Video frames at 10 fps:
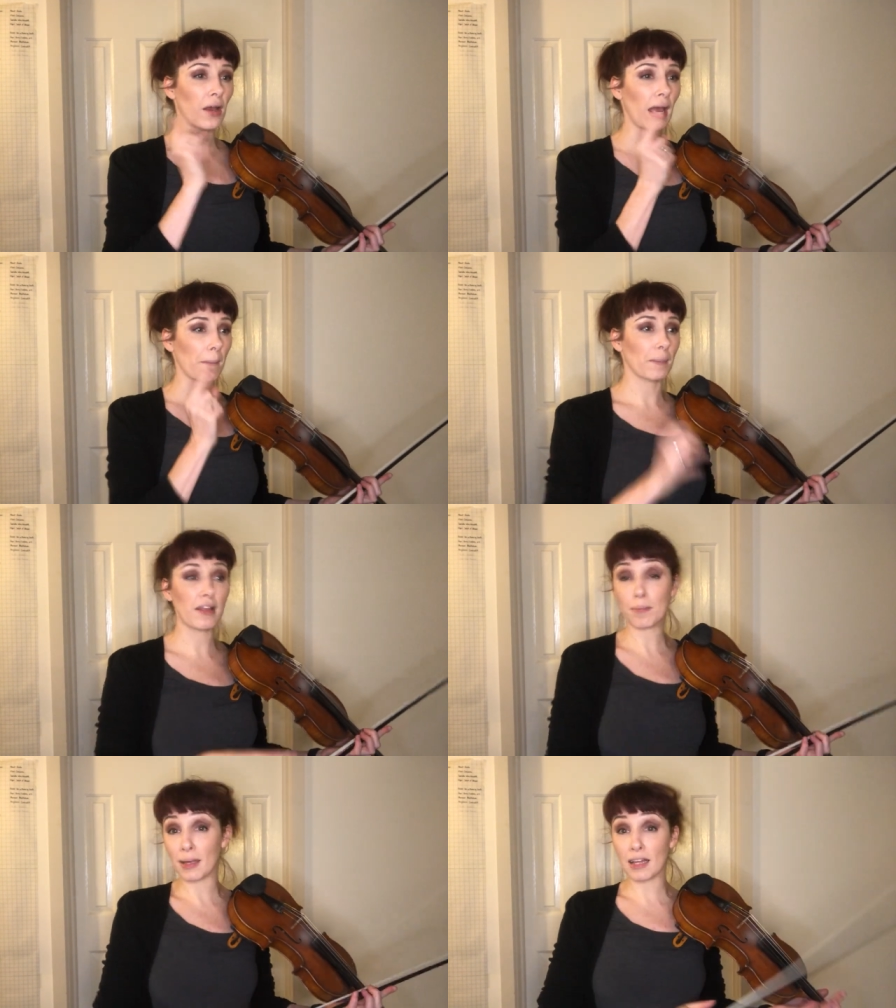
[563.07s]
Okay,
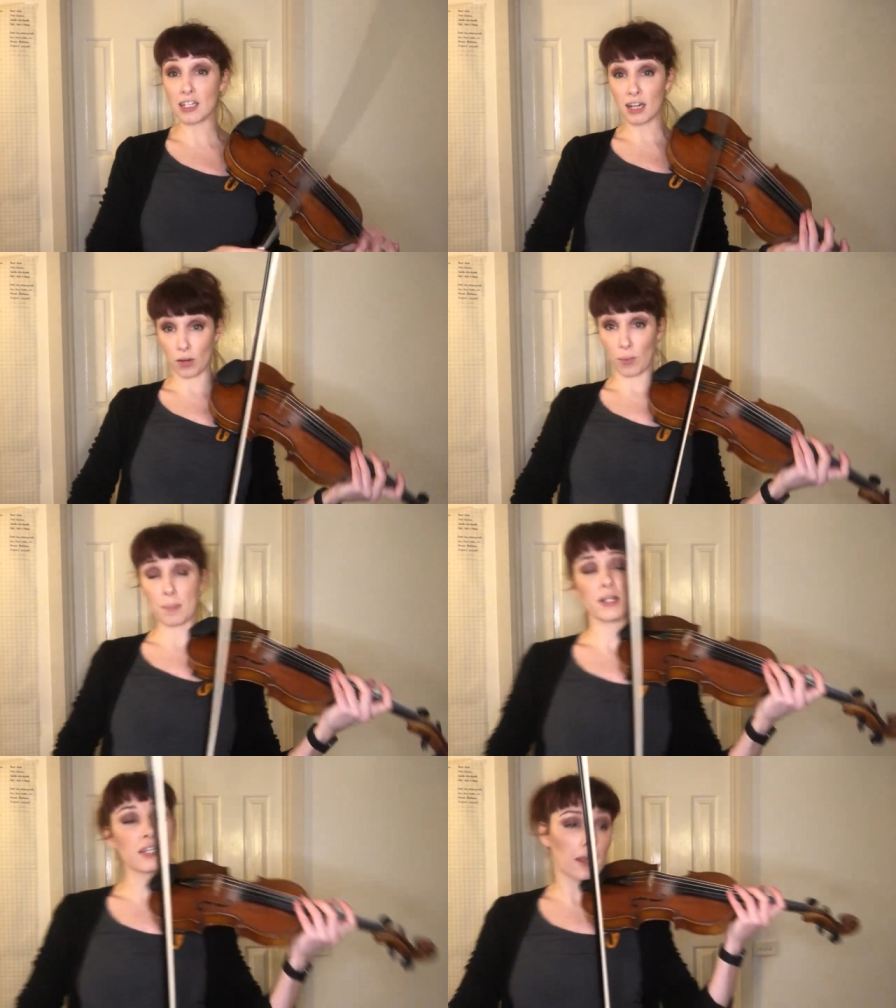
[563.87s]
let's play that chunk one
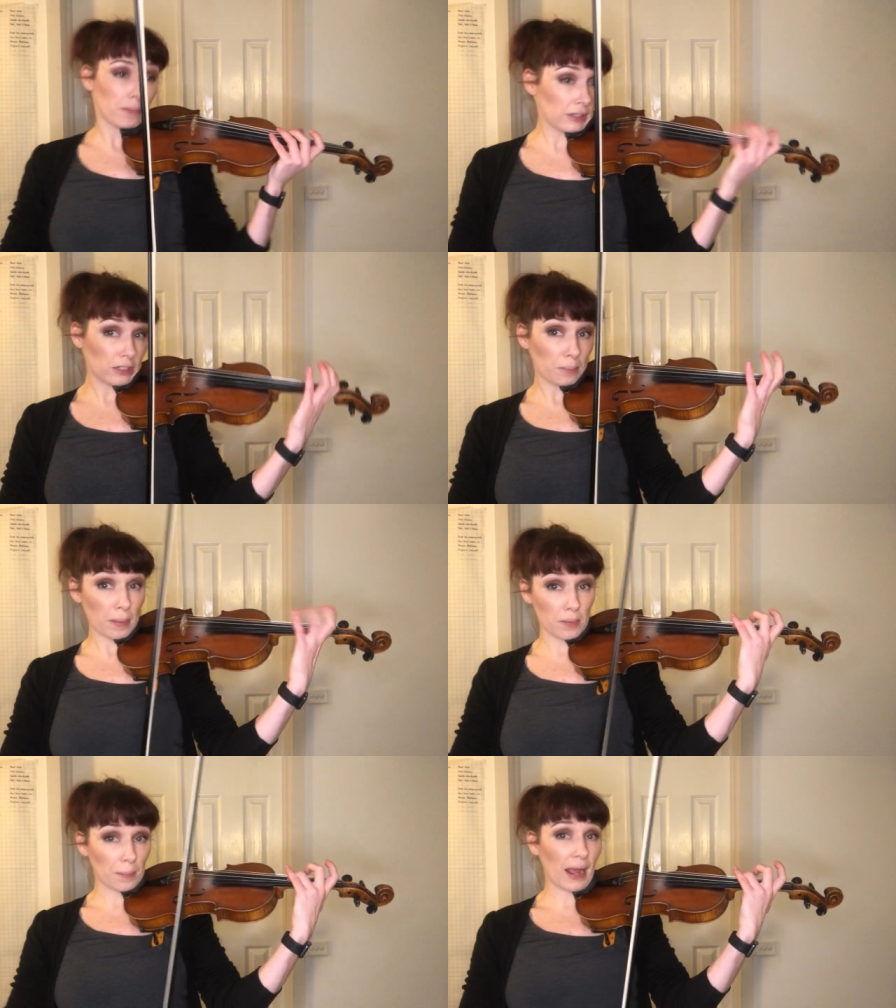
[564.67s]
more time, a little bit
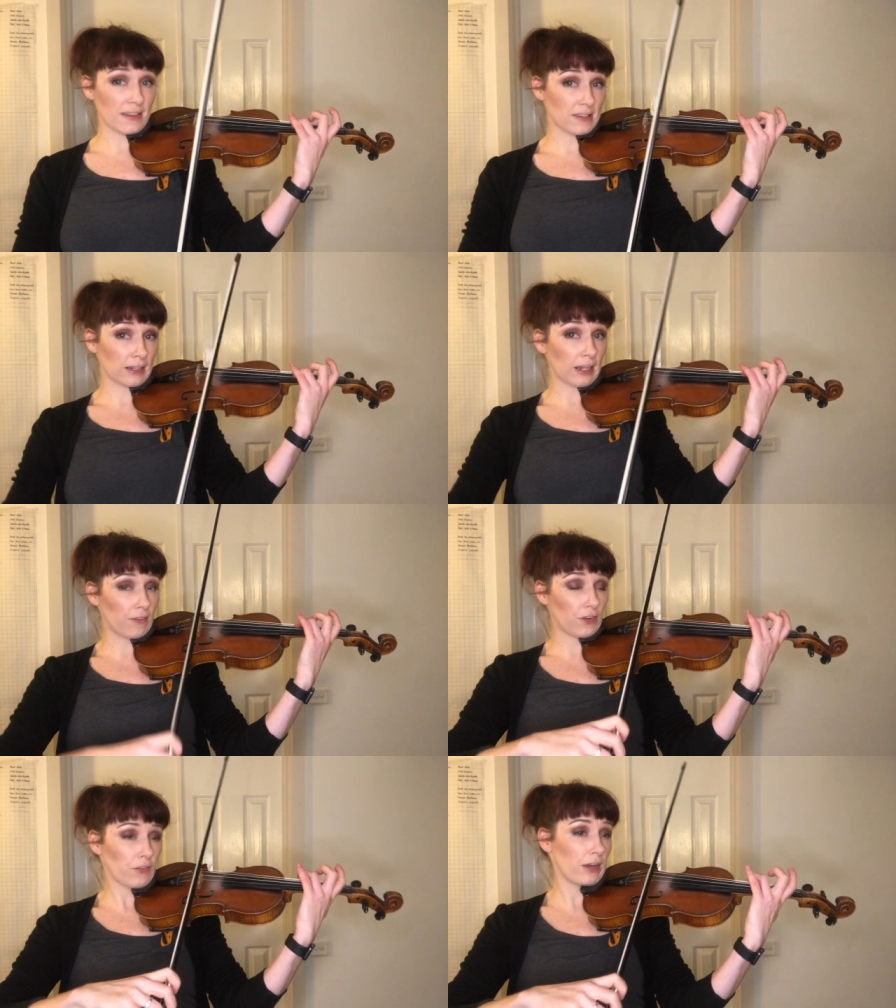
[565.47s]
more pacily
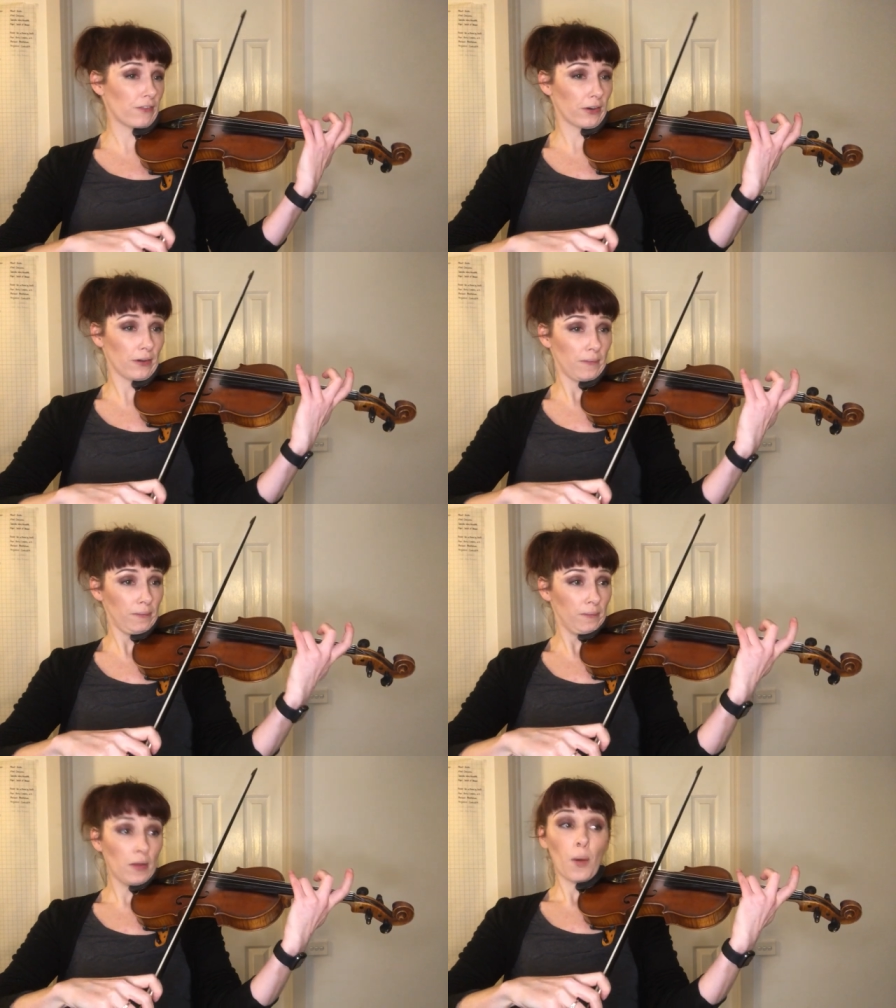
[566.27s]
if you're ready for it.
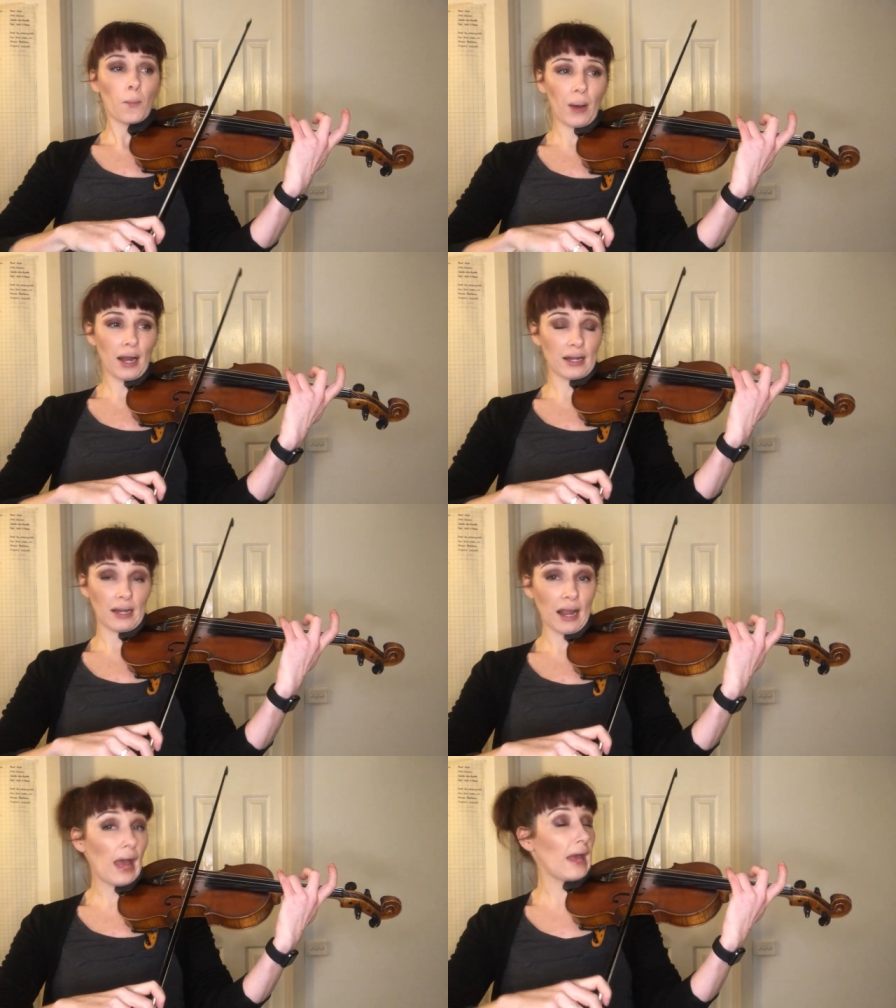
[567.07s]

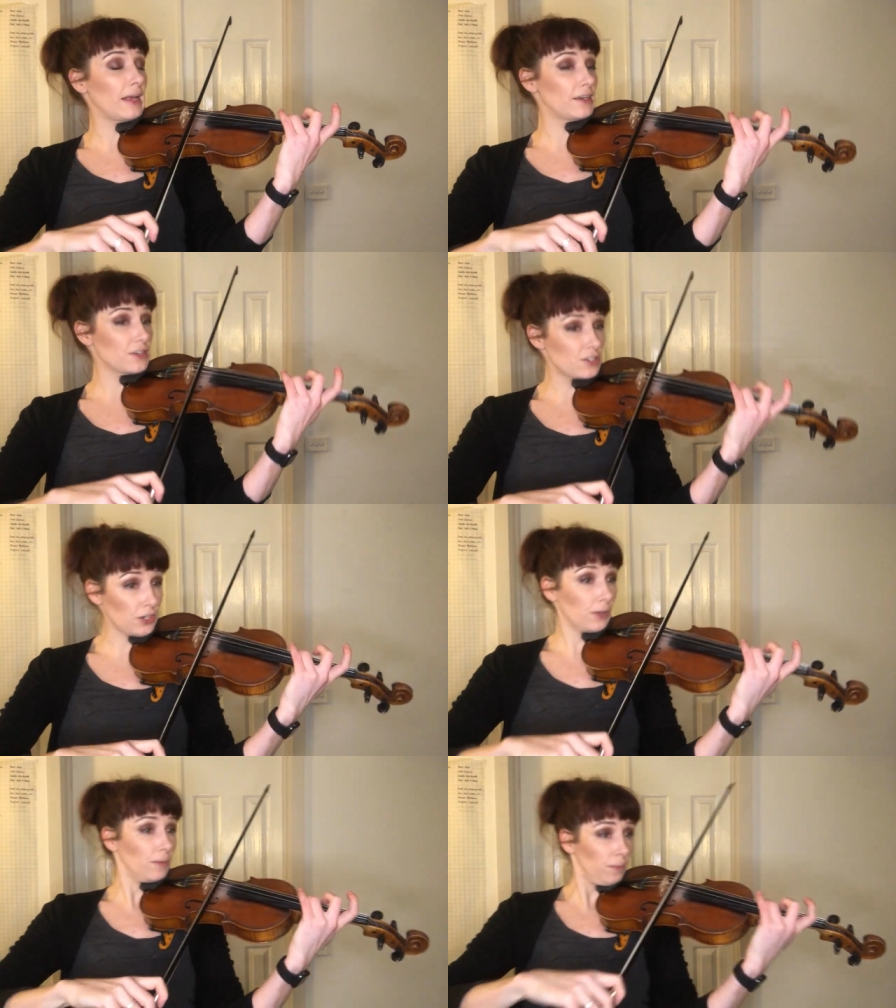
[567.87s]
1 and
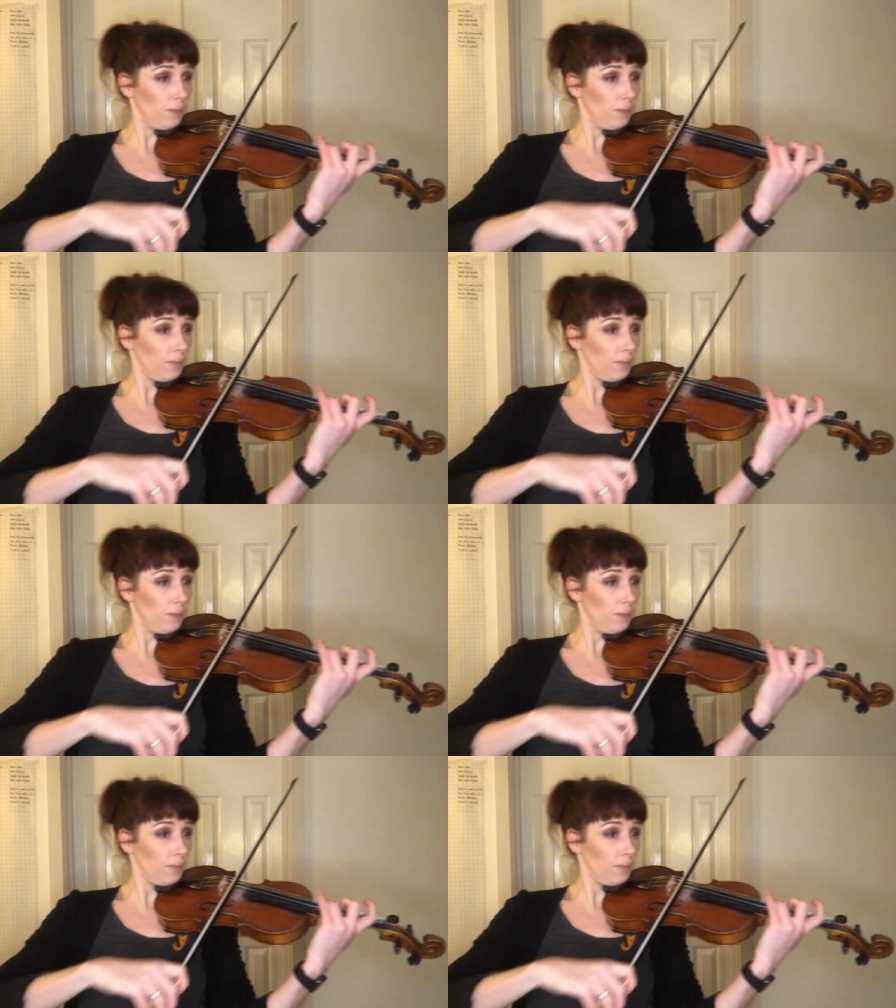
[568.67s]
2.